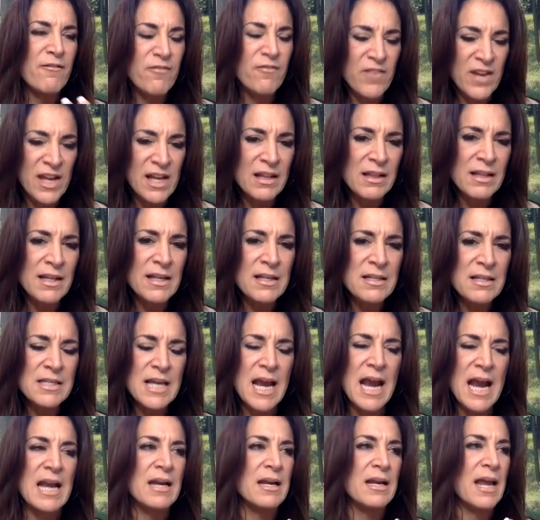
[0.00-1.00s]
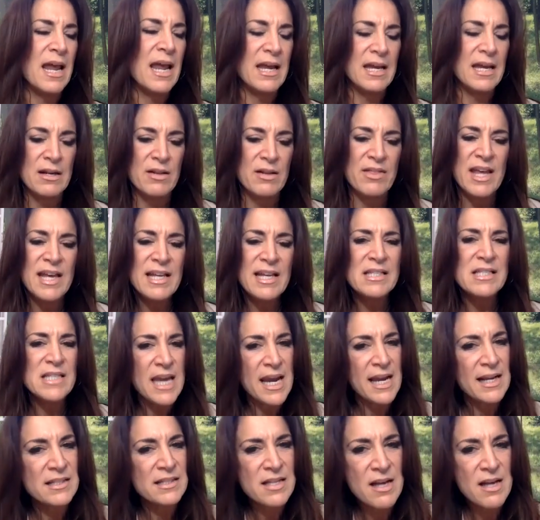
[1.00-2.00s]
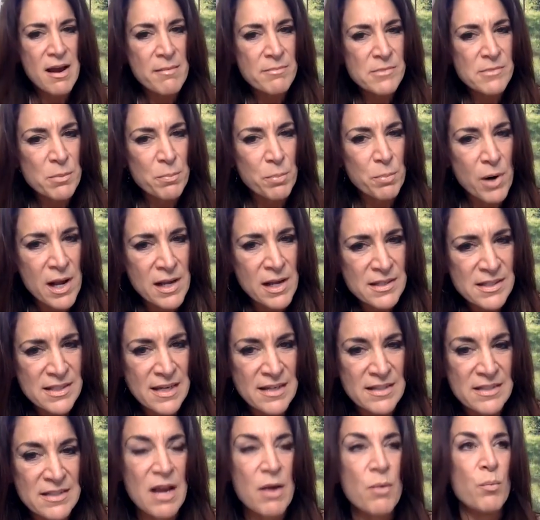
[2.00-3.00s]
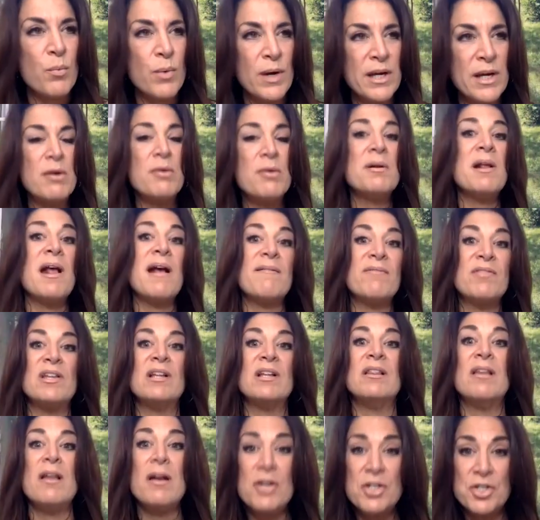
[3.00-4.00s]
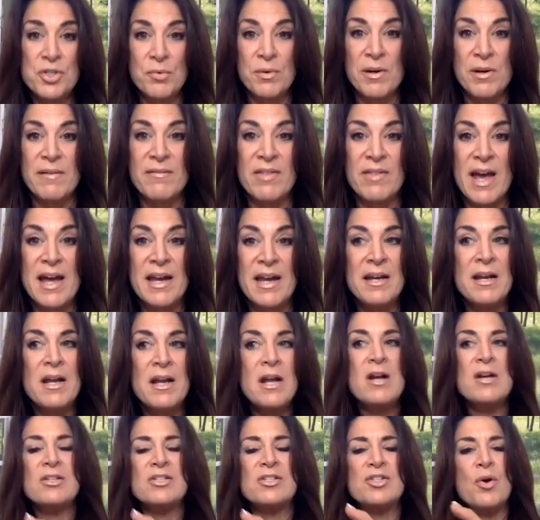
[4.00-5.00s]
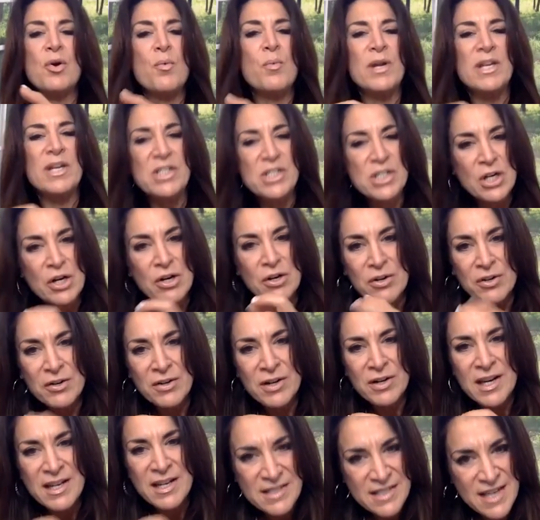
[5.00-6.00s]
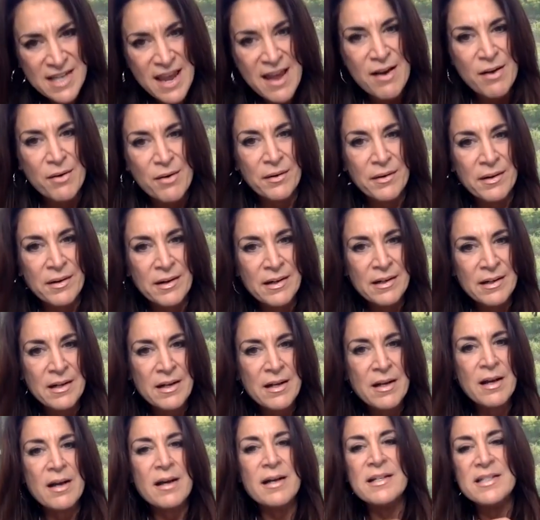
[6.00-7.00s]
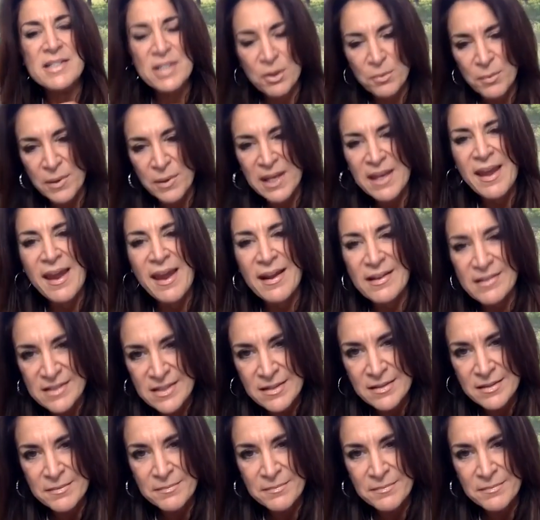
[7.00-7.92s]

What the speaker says: feelings, and they take time to process, and we don't have the luxury of that. So we turn it down until we can't.